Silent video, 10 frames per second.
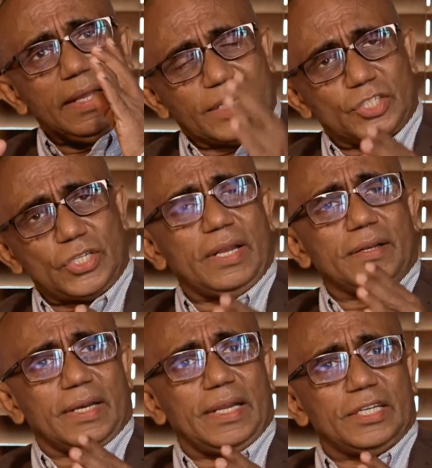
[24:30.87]

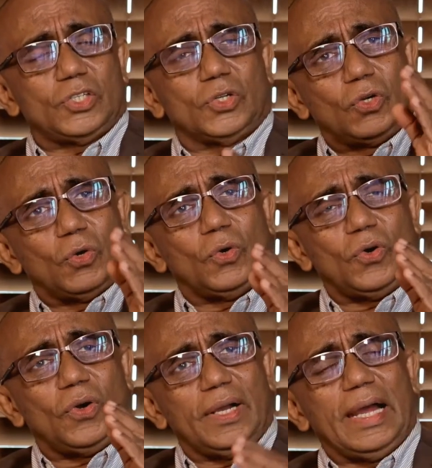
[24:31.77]
exchange rate to
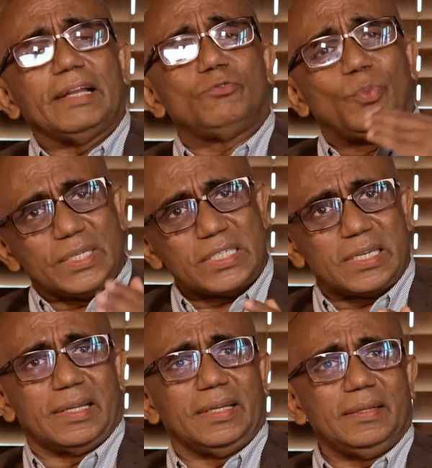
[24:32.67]
go
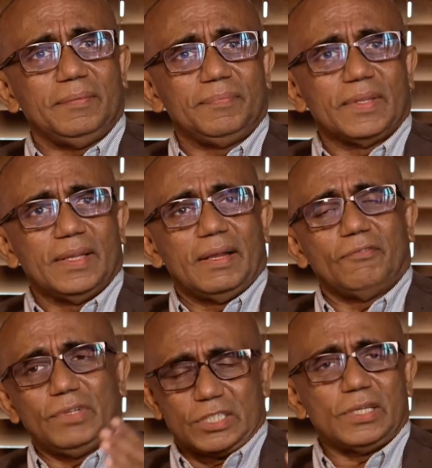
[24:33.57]
adversely,
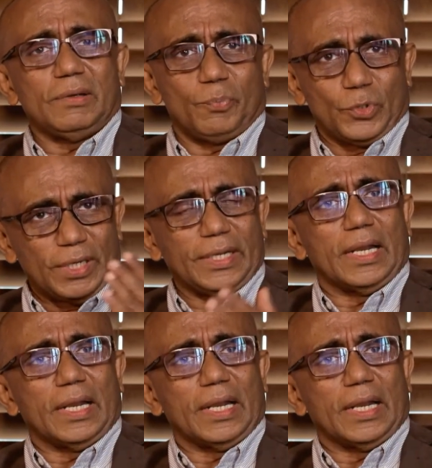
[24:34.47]
which, putting in